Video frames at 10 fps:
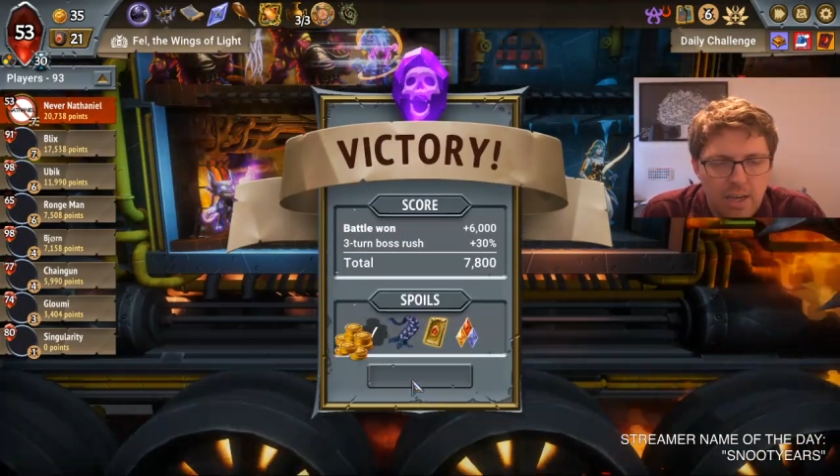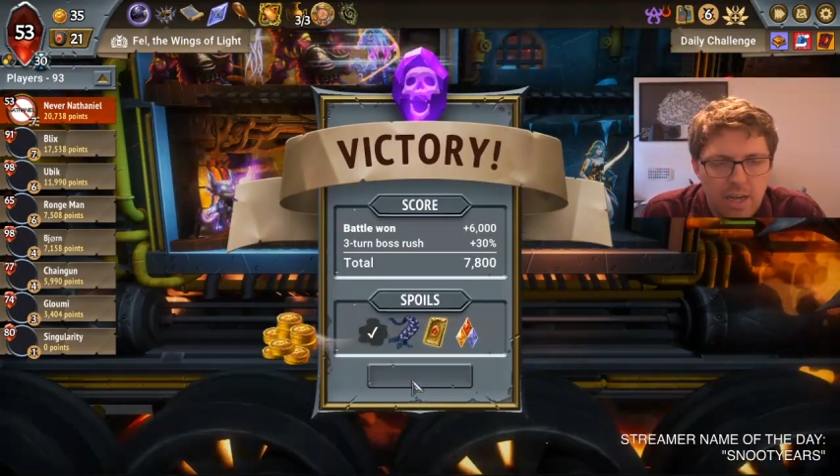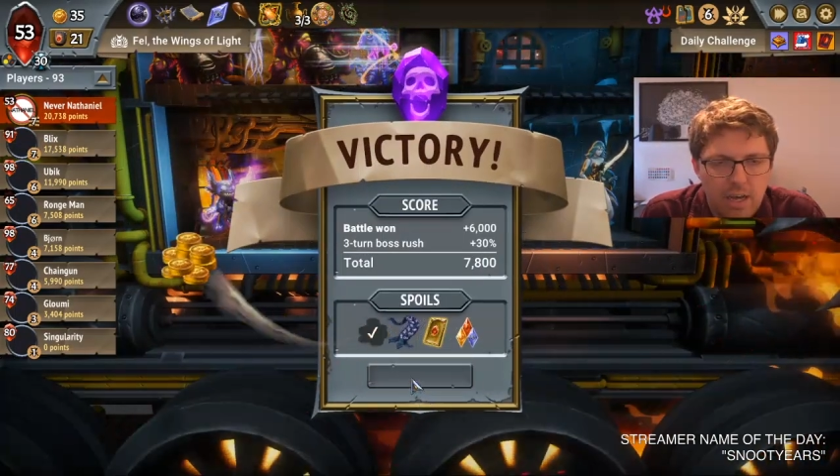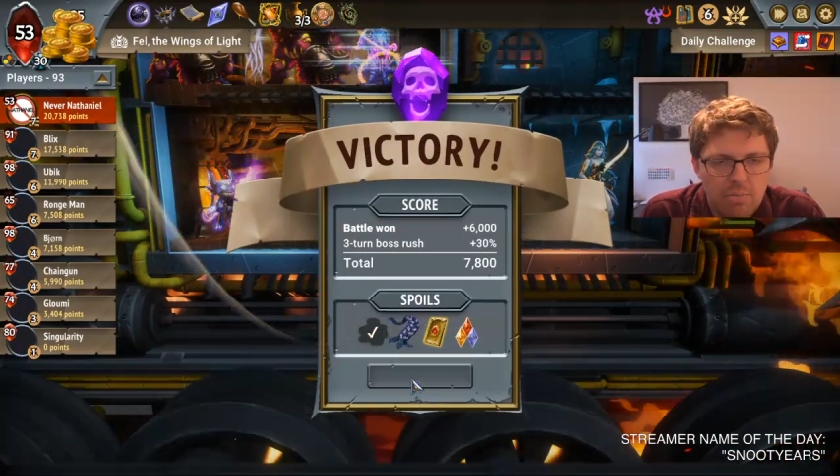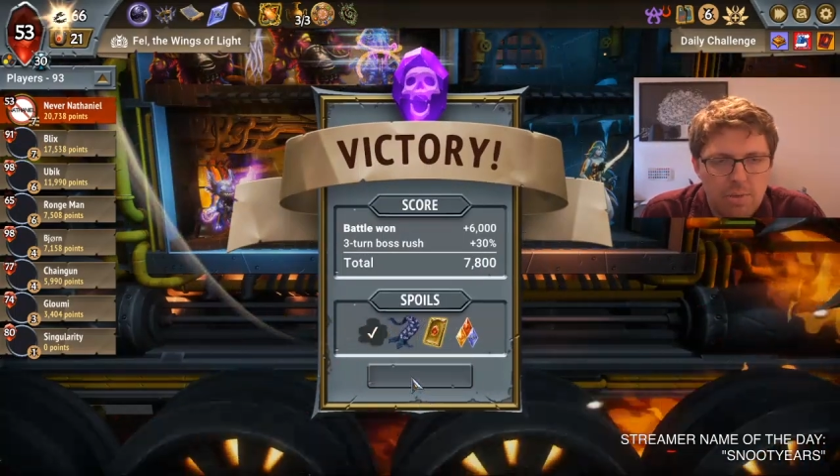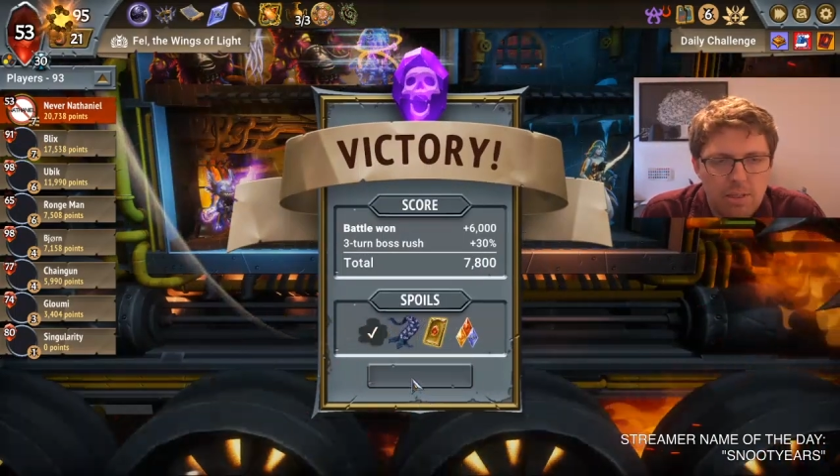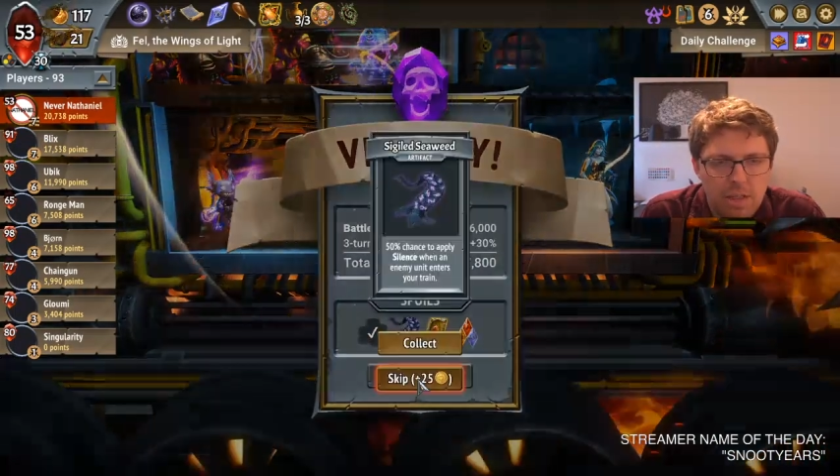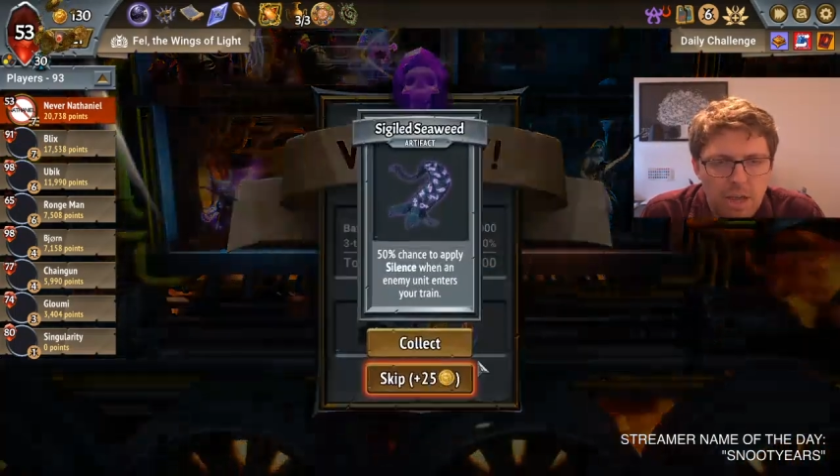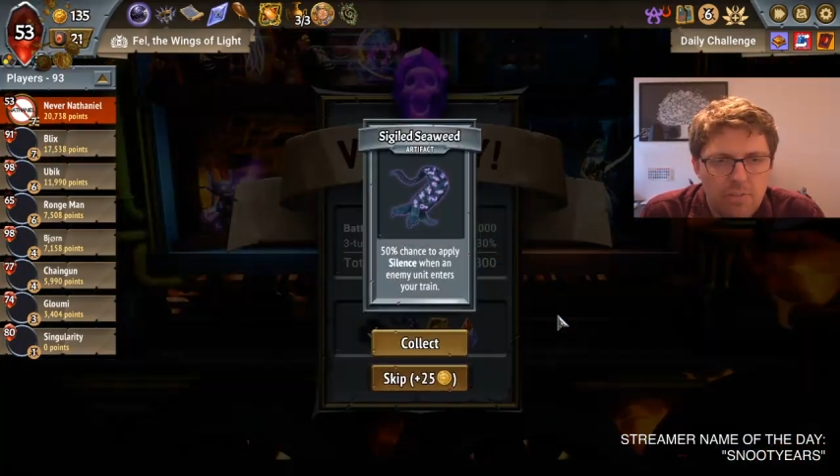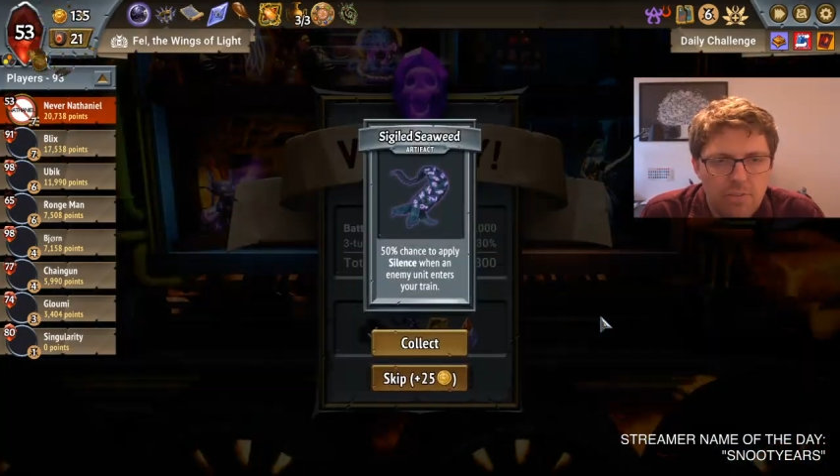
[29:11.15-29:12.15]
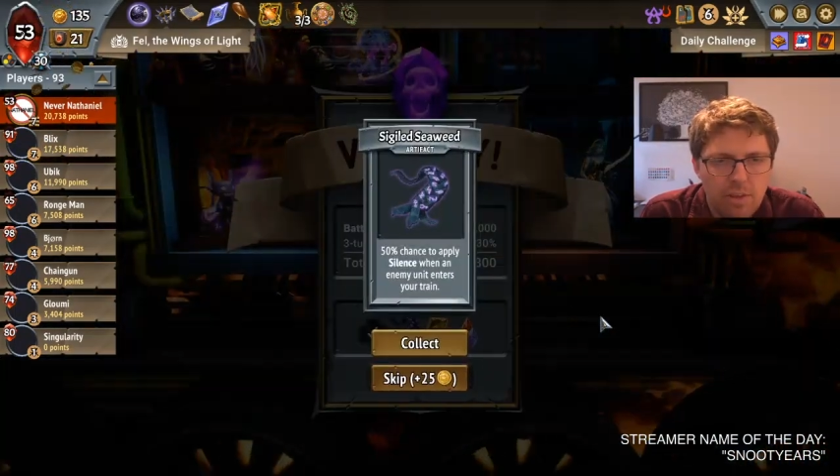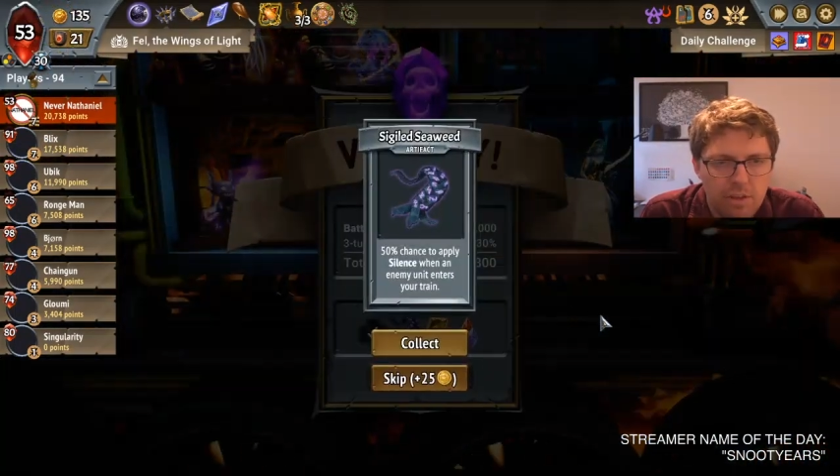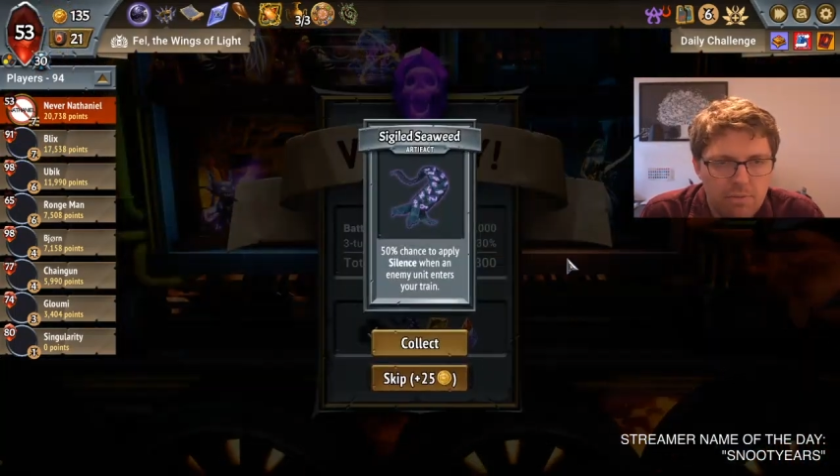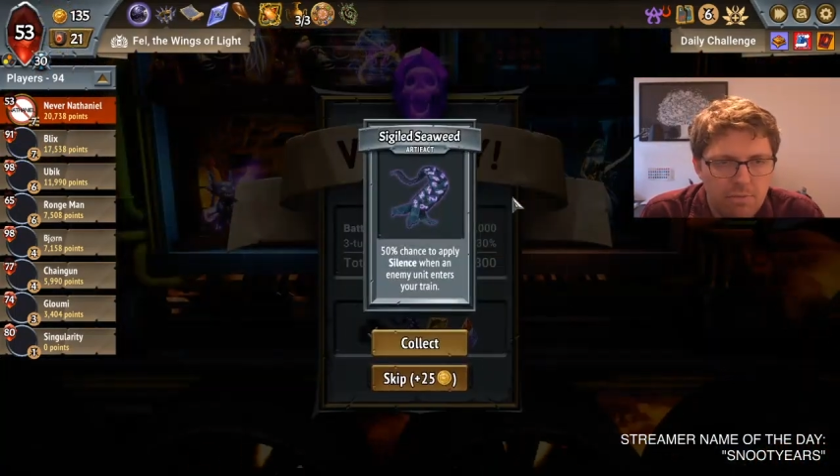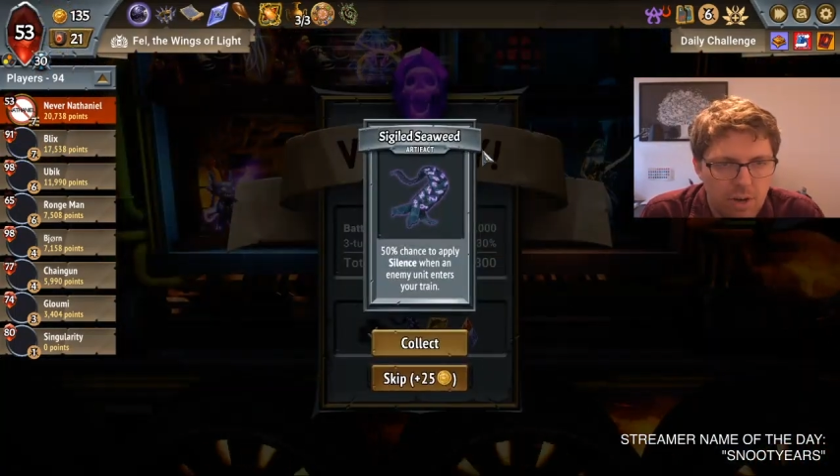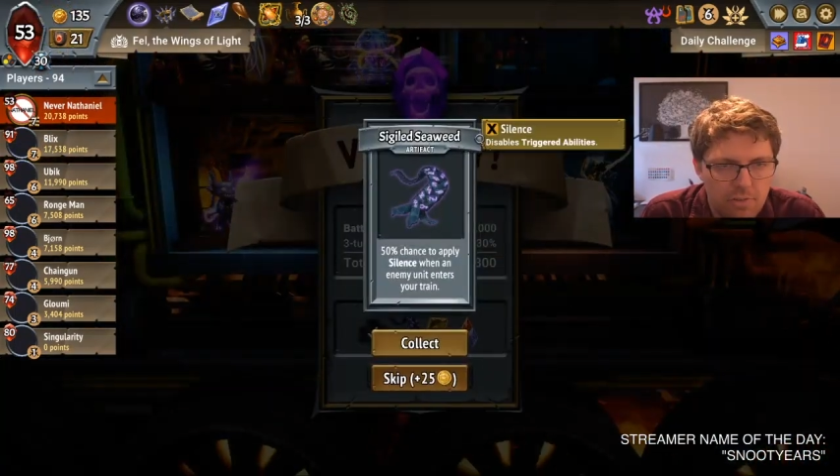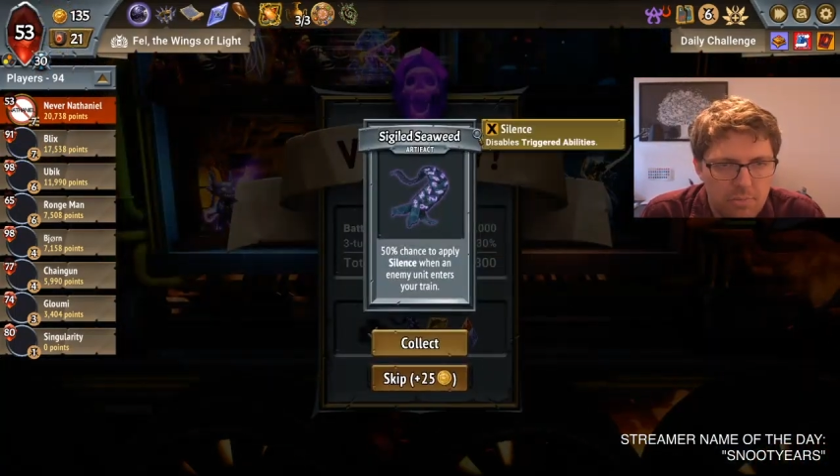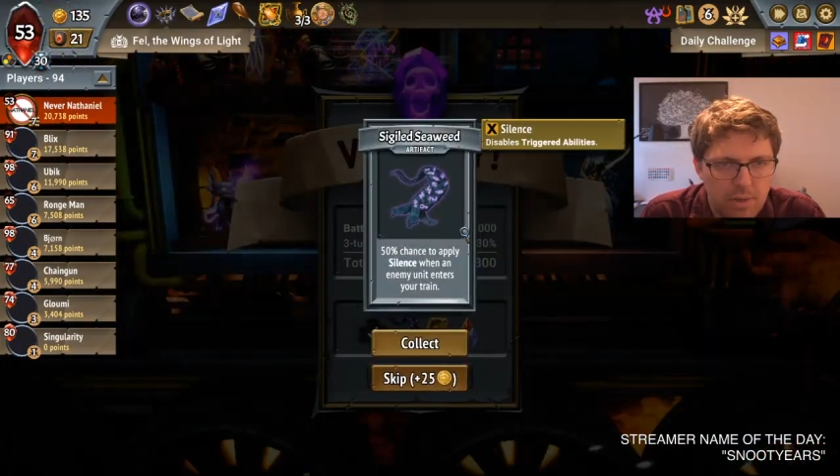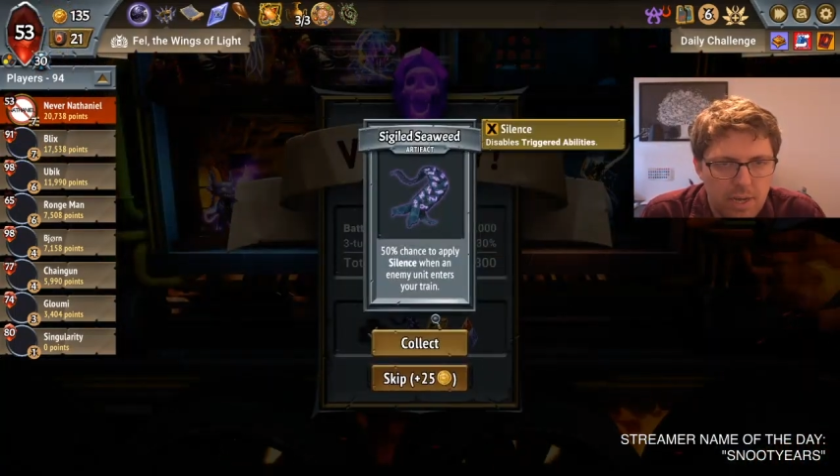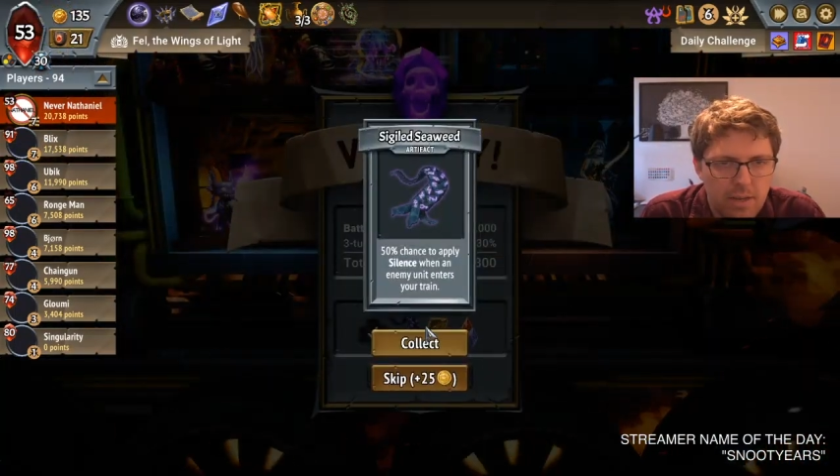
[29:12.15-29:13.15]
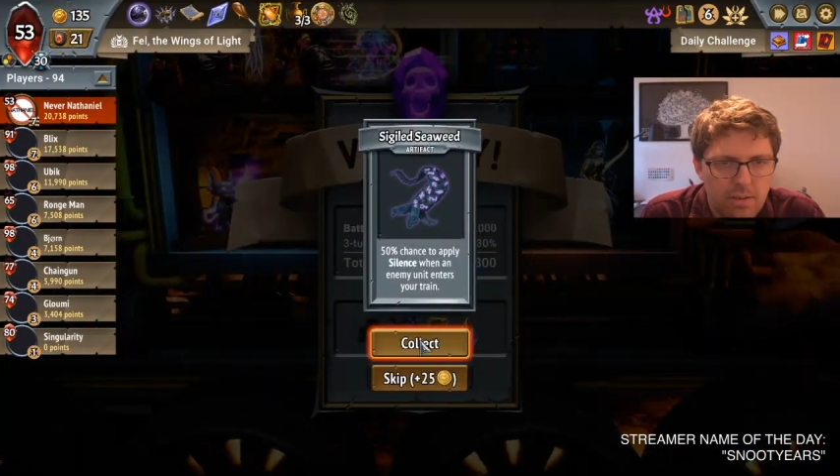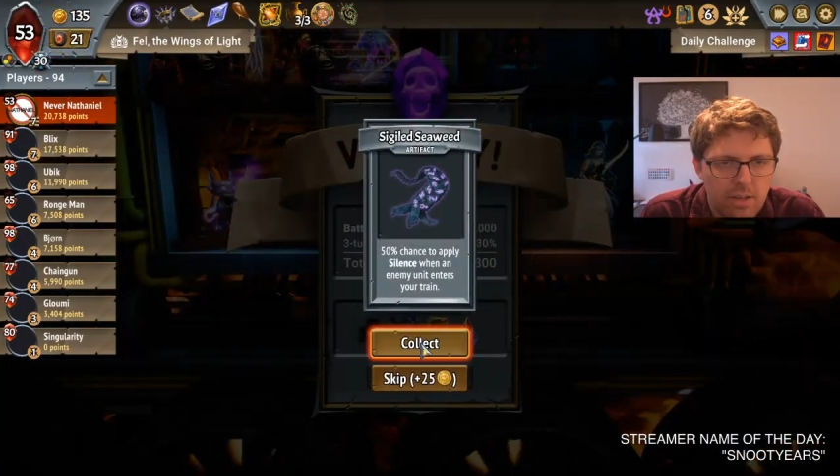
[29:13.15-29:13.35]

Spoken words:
up lots of Frostbite.